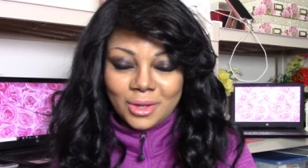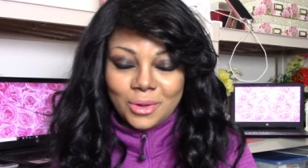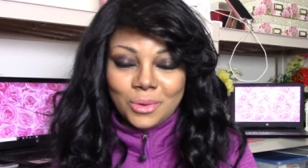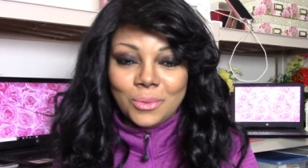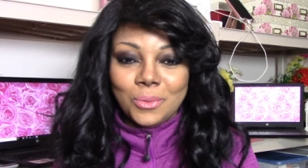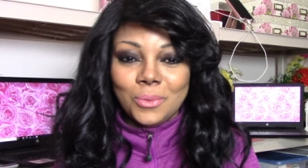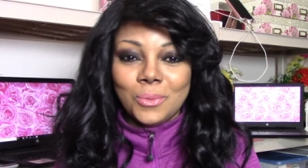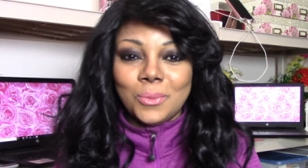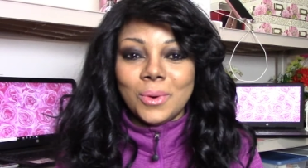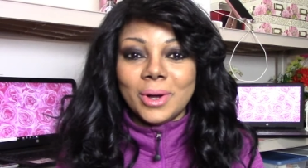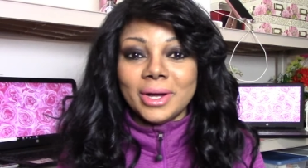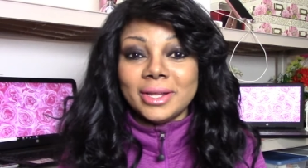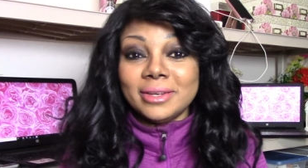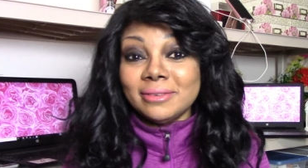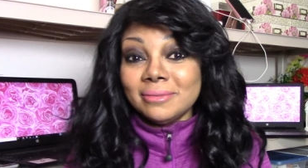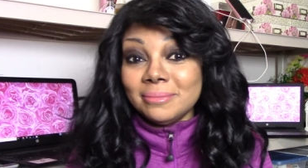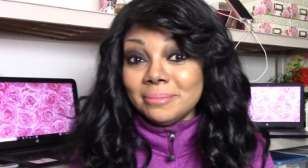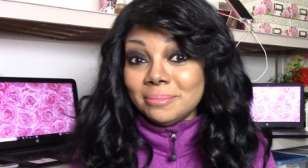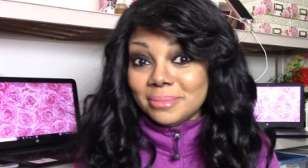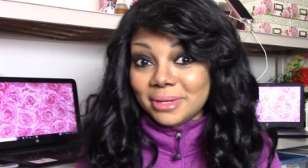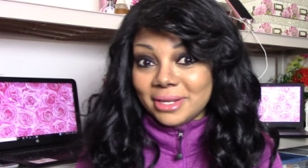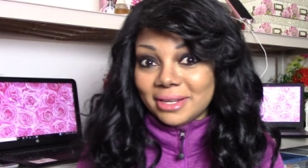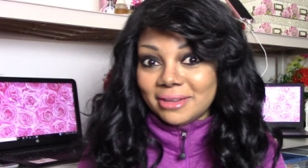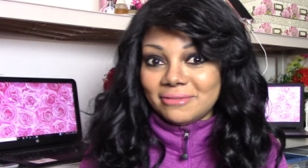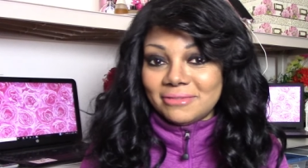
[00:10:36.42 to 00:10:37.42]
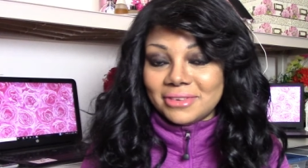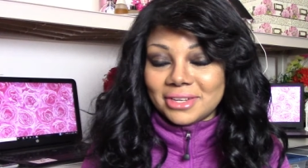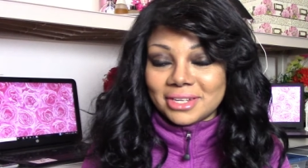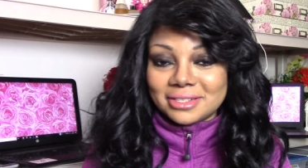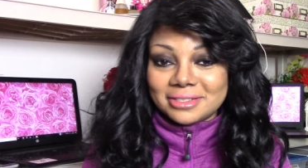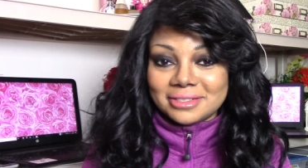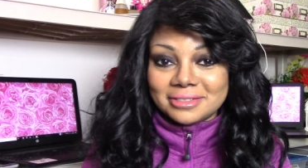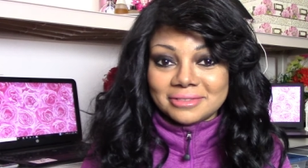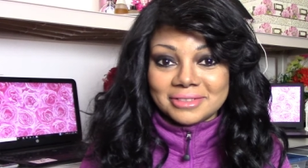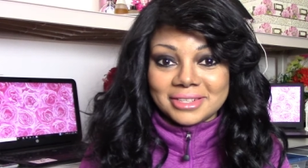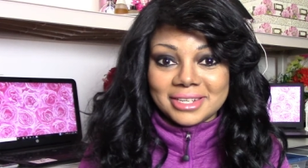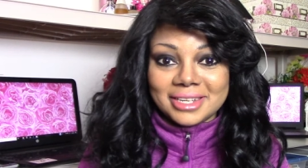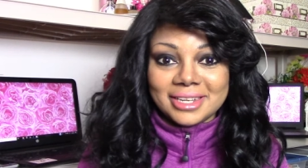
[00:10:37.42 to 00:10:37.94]
one big
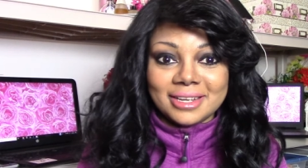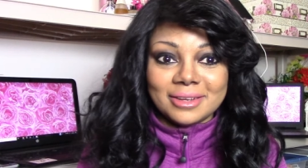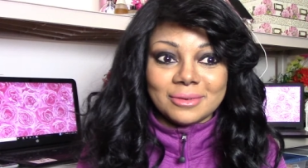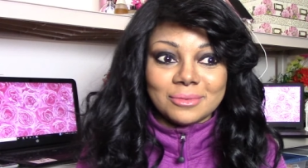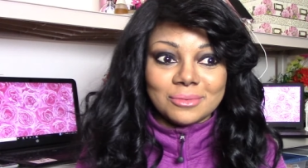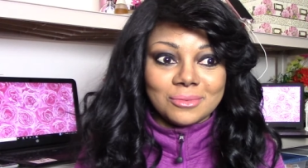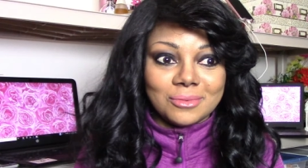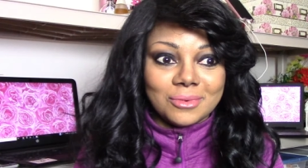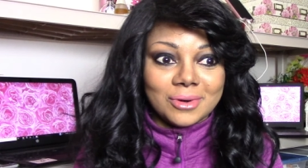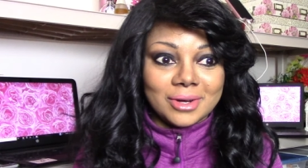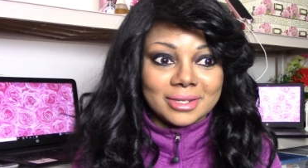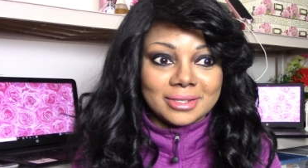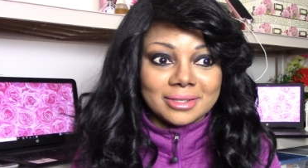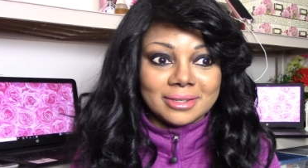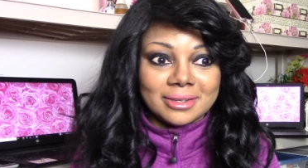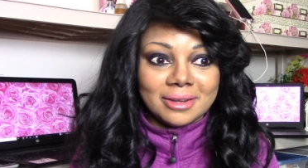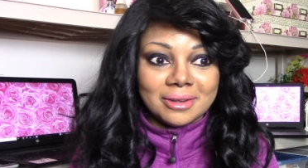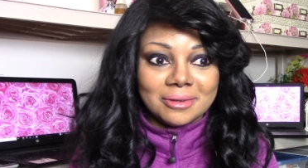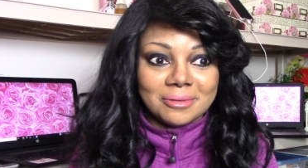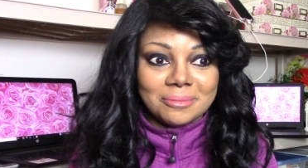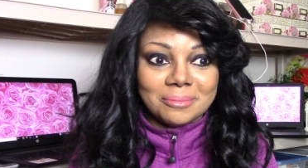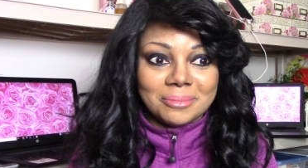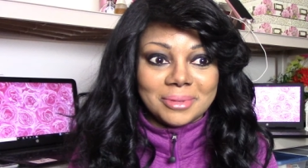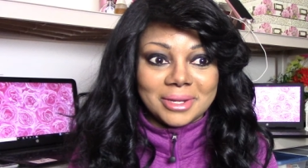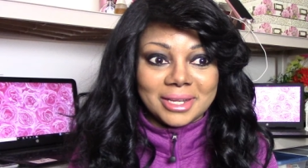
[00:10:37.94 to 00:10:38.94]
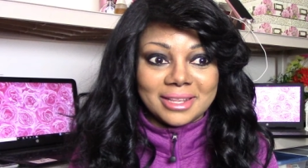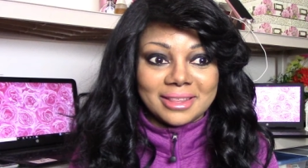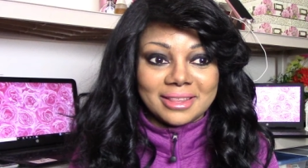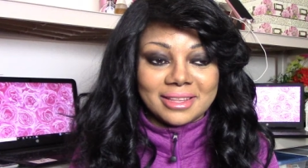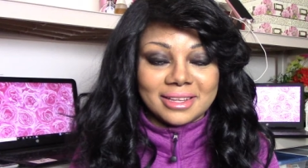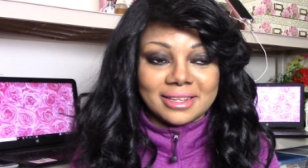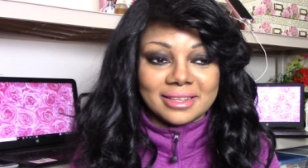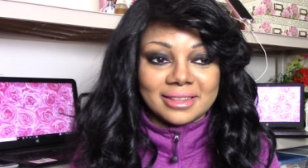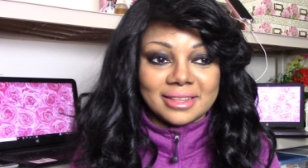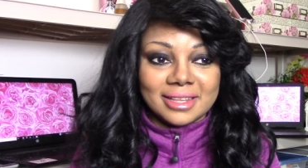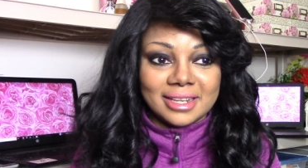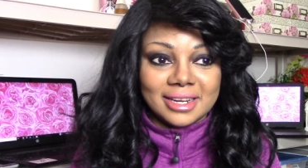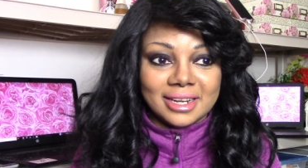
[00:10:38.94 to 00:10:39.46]
victory and one big
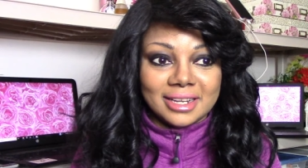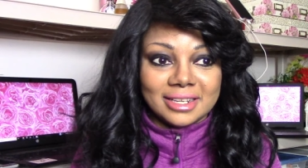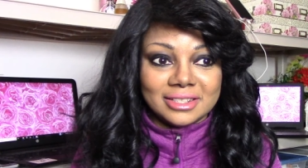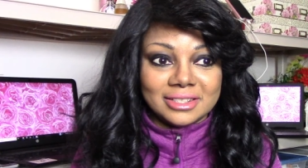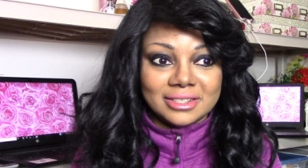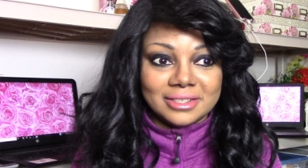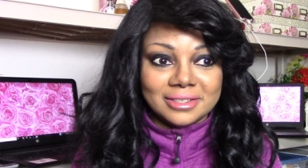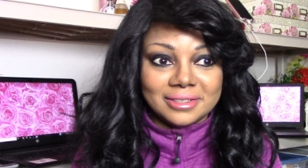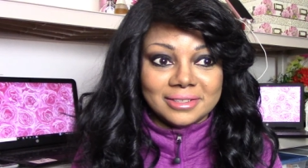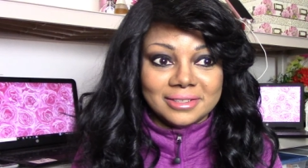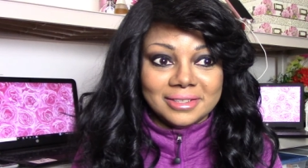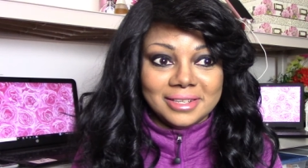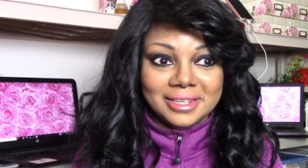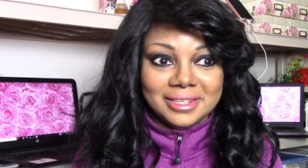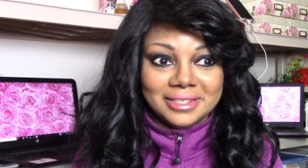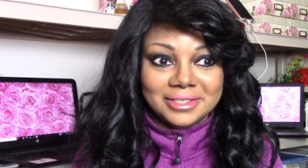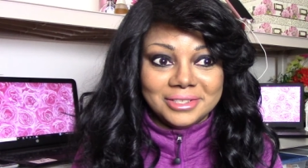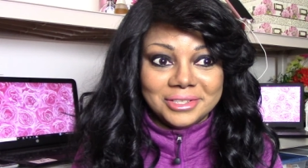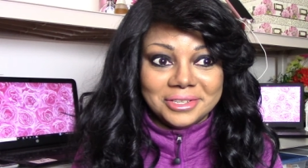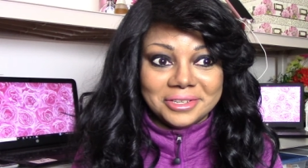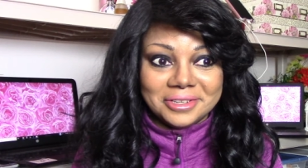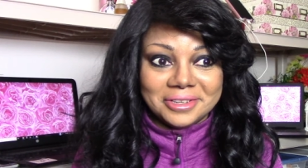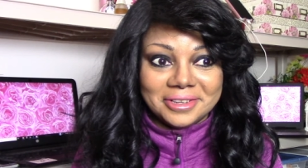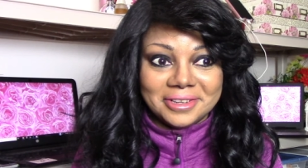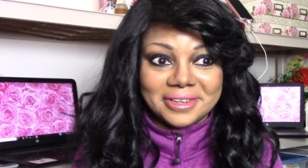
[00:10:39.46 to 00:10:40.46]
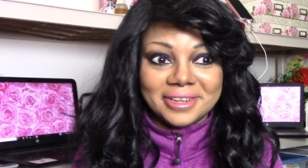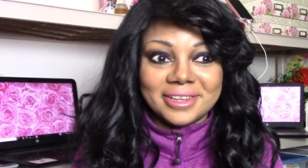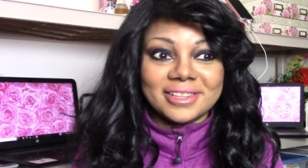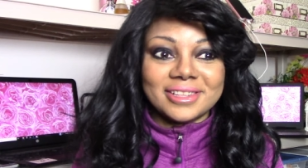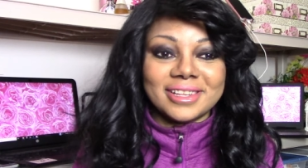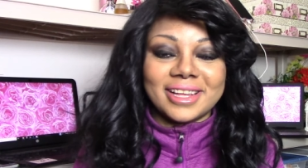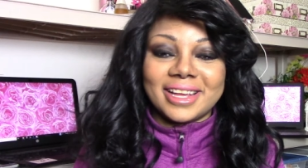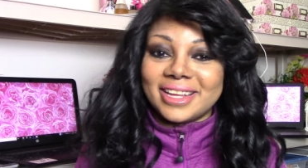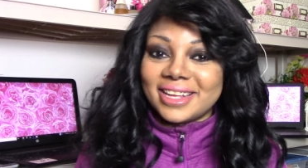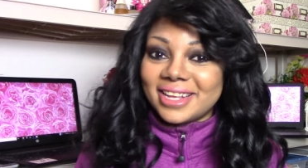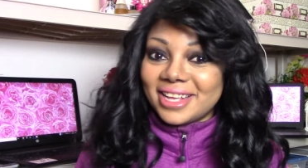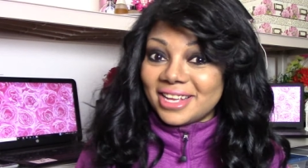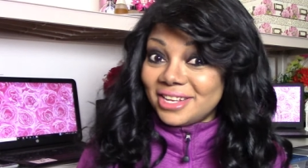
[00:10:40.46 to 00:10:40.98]
thing that I need to
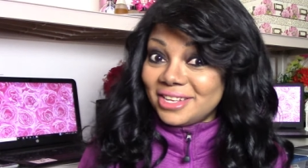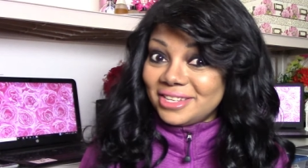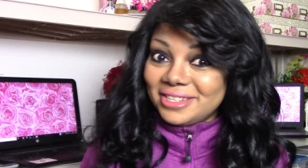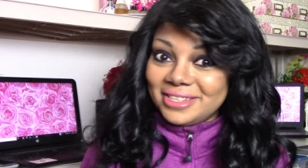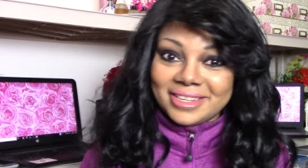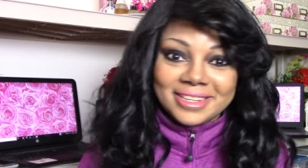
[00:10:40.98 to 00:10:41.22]
like